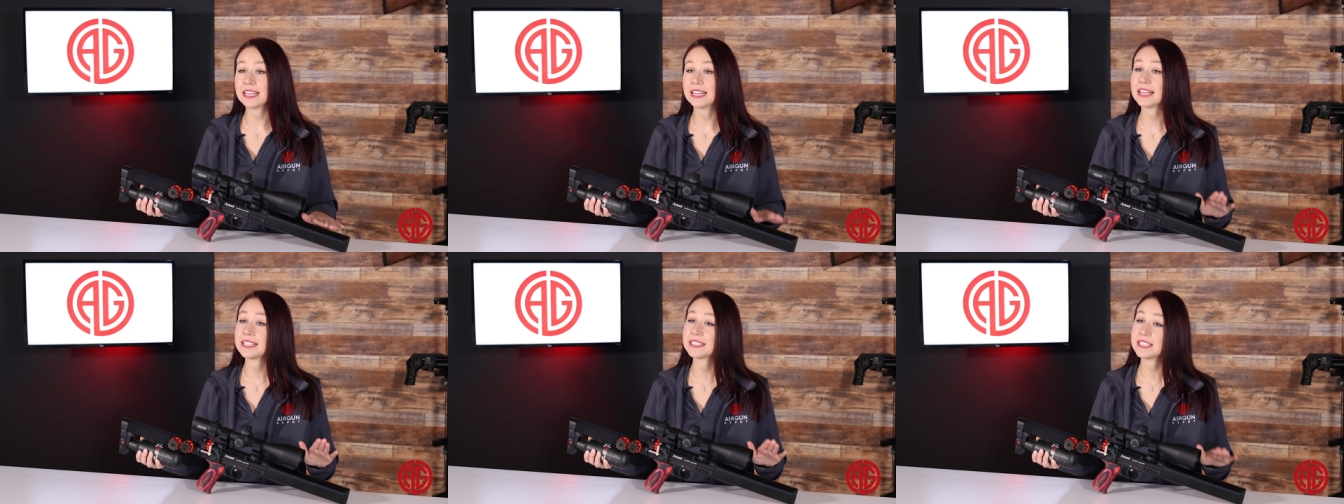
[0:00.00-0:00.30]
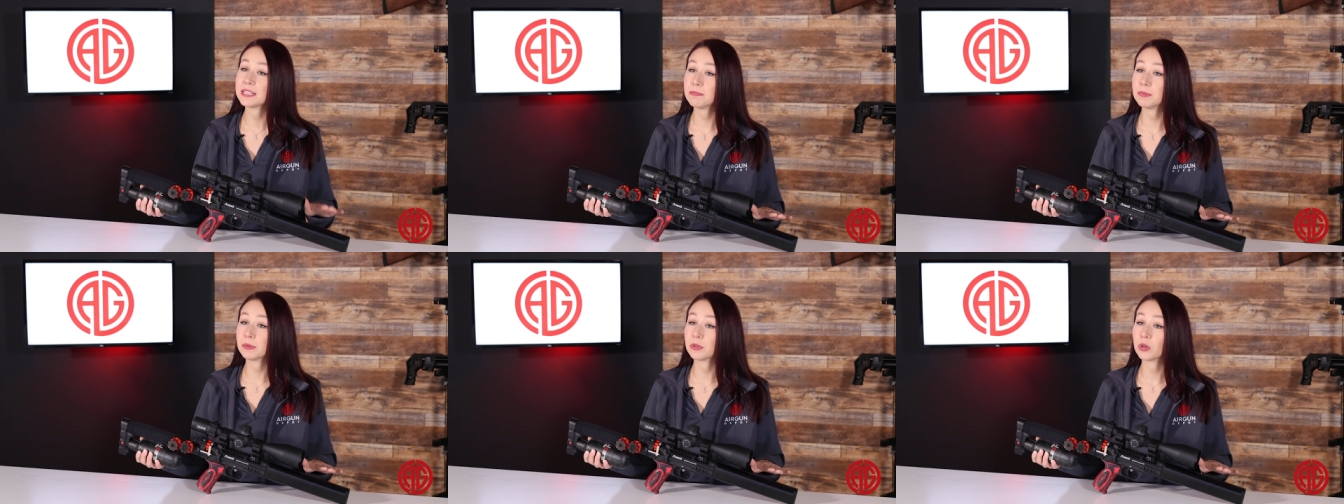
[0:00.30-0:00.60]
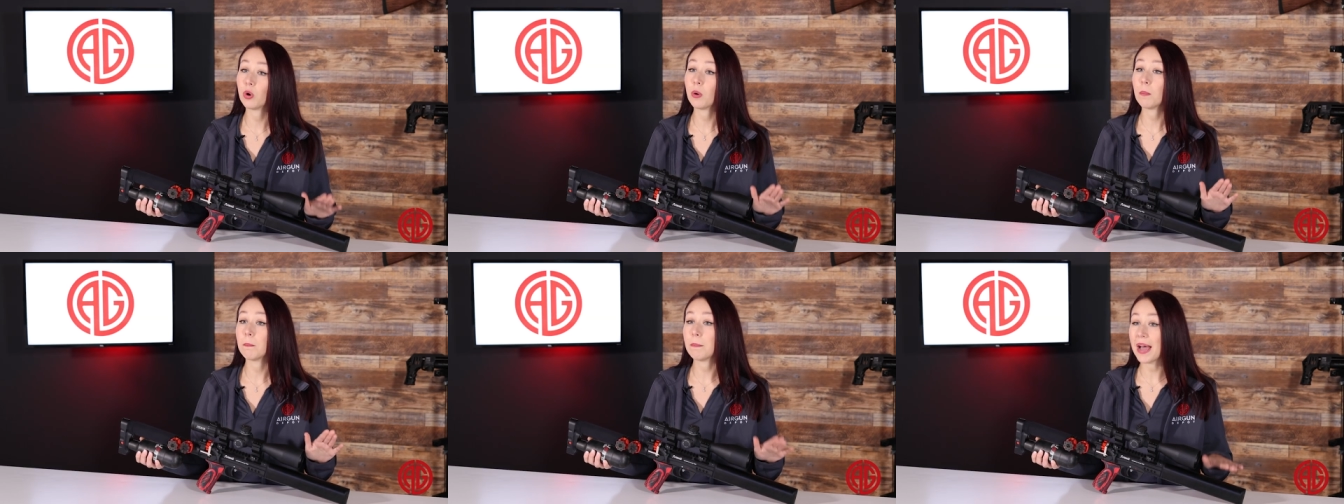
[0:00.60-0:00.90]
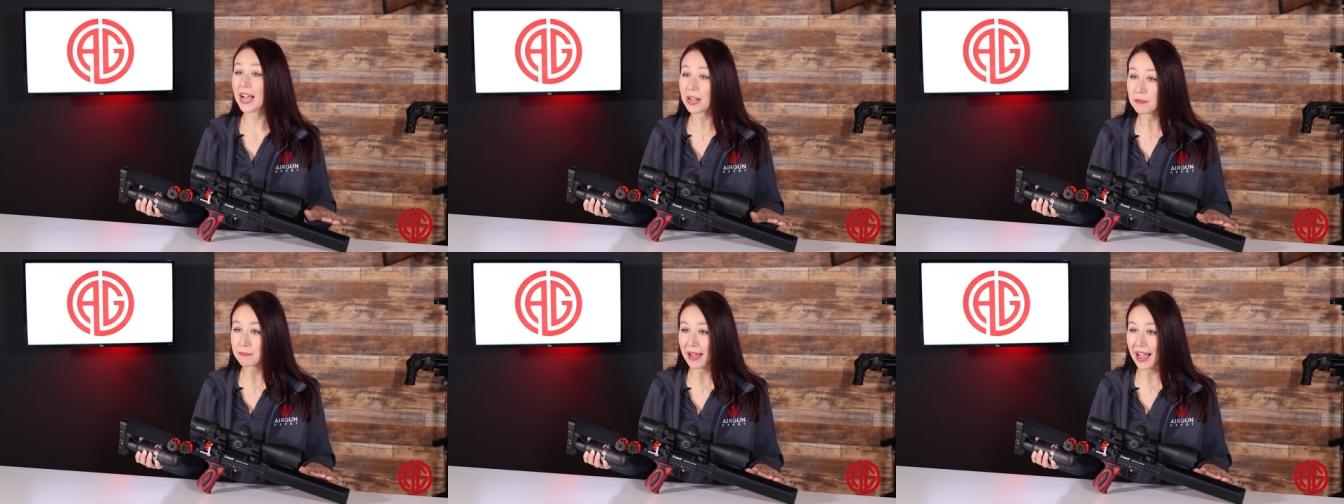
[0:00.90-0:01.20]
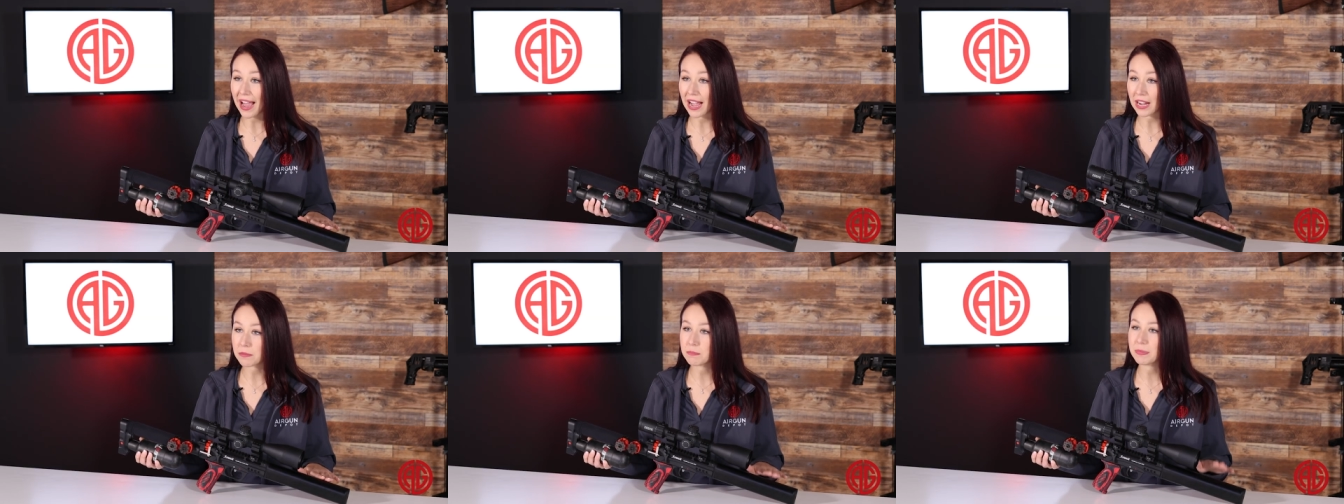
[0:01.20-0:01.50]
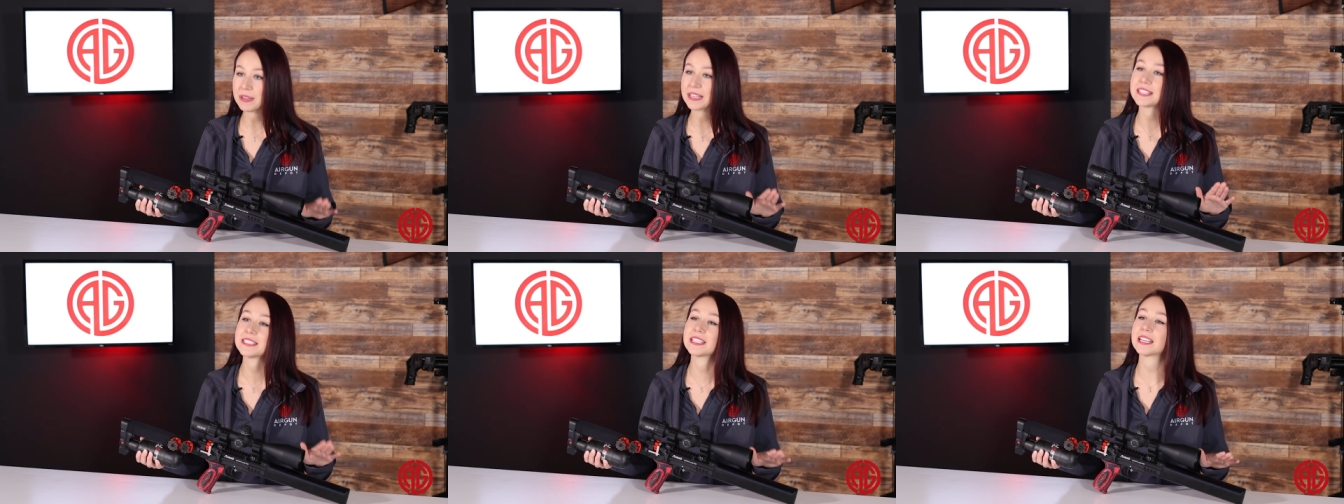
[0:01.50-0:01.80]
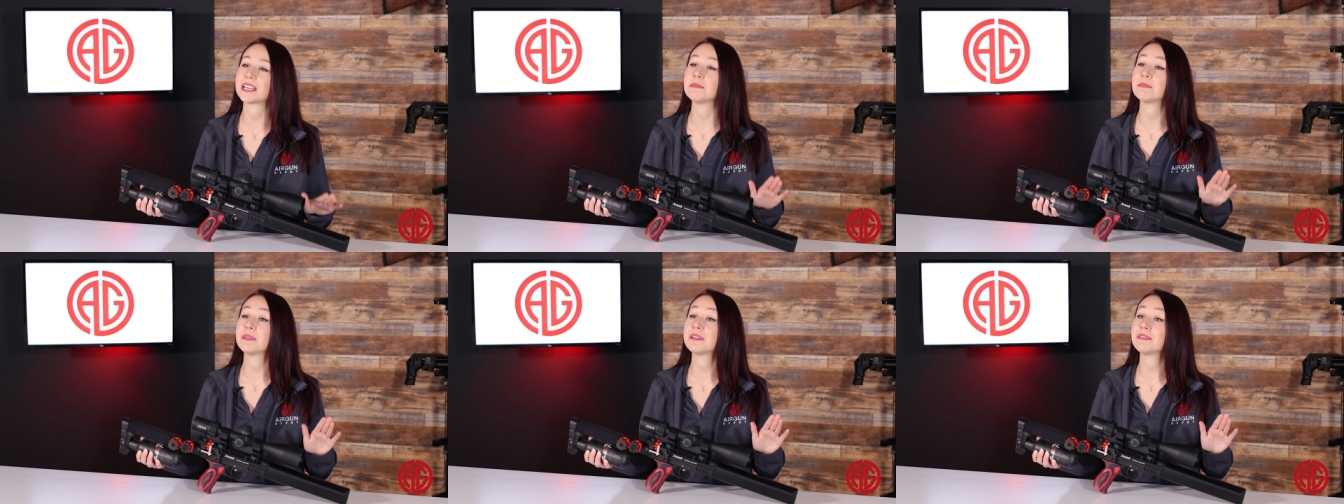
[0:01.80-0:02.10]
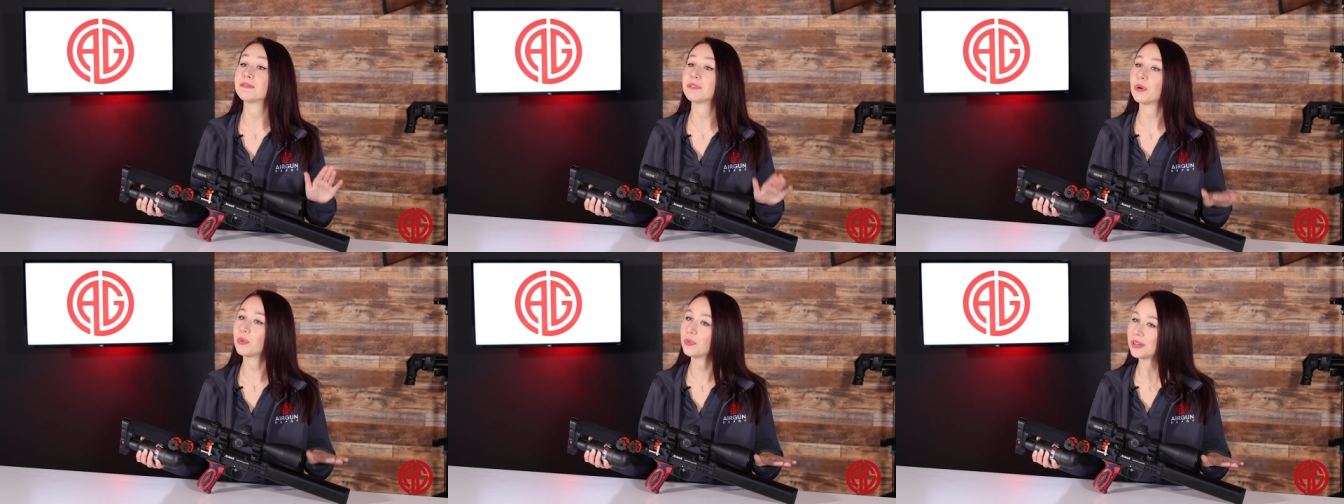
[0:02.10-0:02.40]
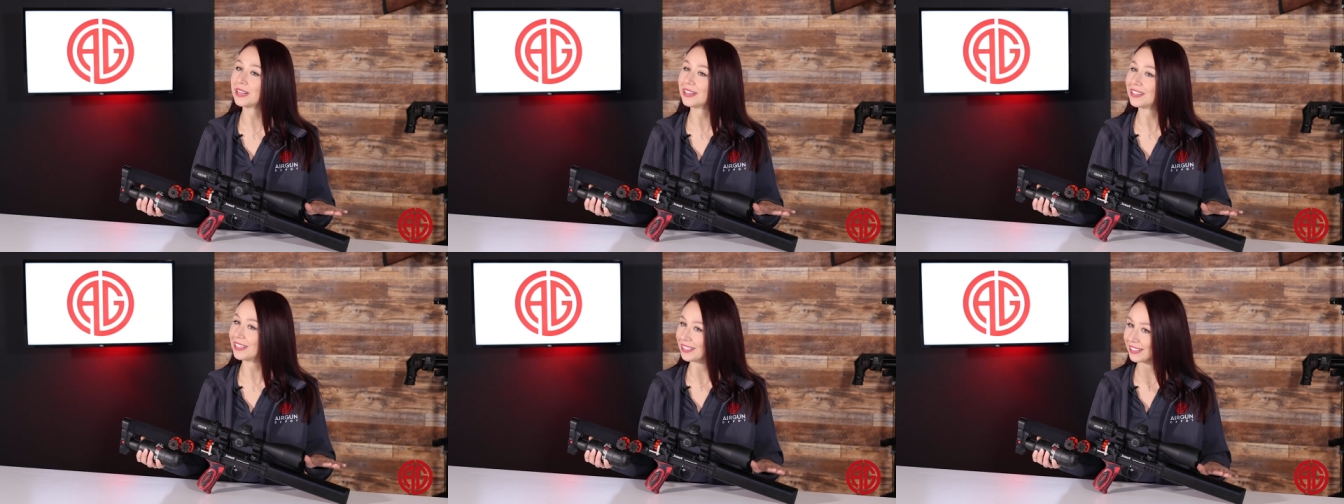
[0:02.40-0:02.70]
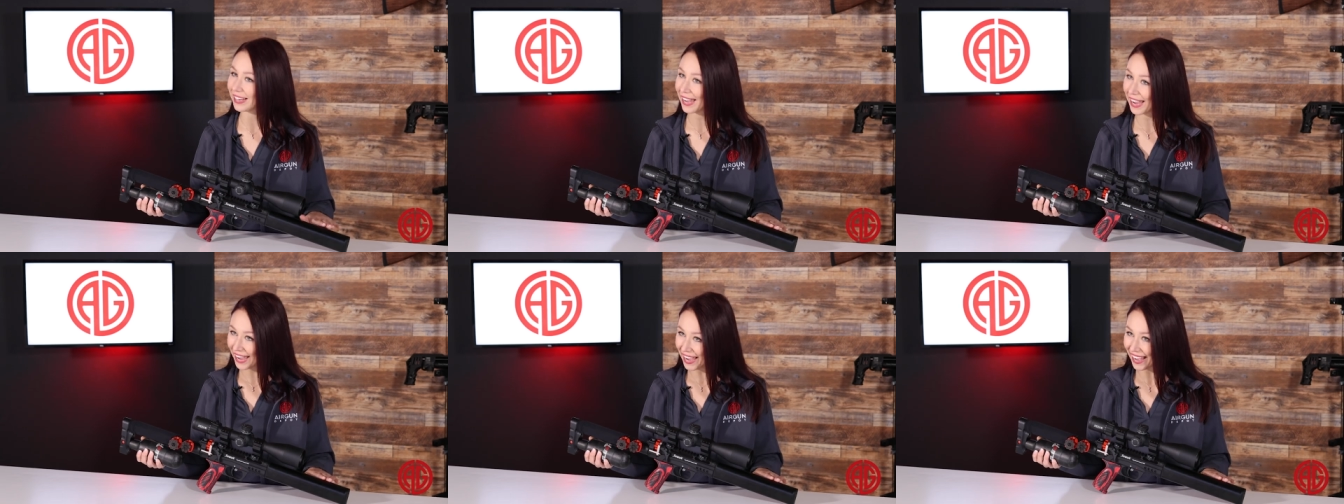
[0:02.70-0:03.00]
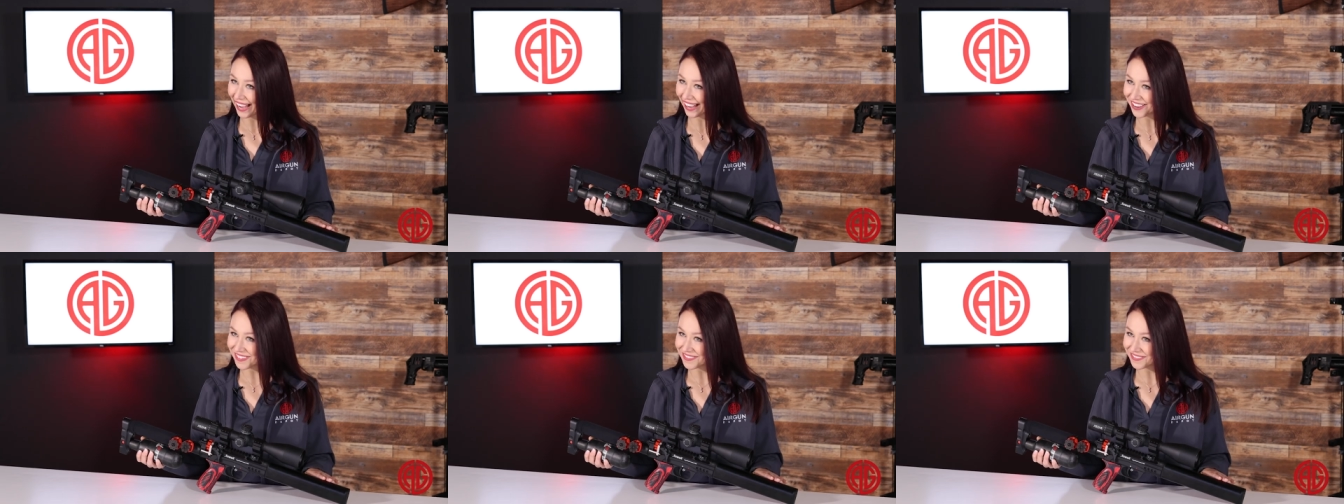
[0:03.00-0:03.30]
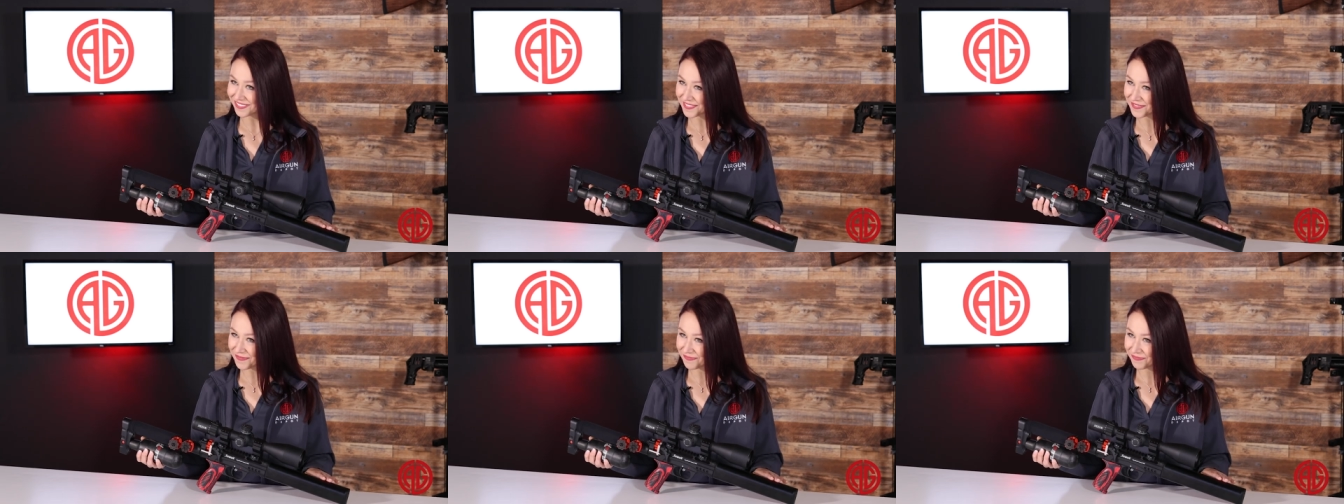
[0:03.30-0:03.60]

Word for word: in a typical backpack because it can be folded in half.